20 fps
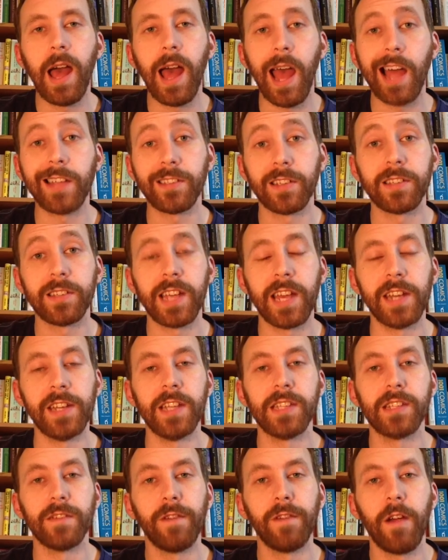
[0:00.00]
As I said,
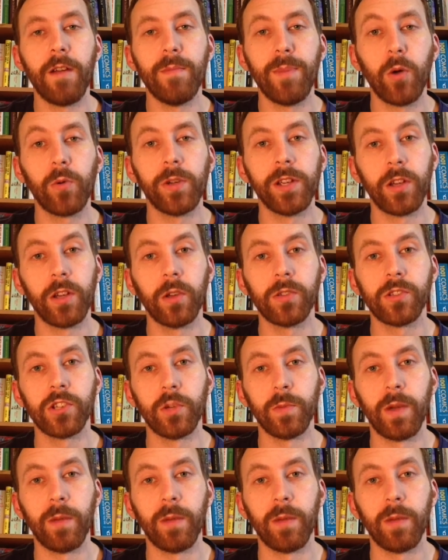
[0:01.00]
it's a very bulky costume,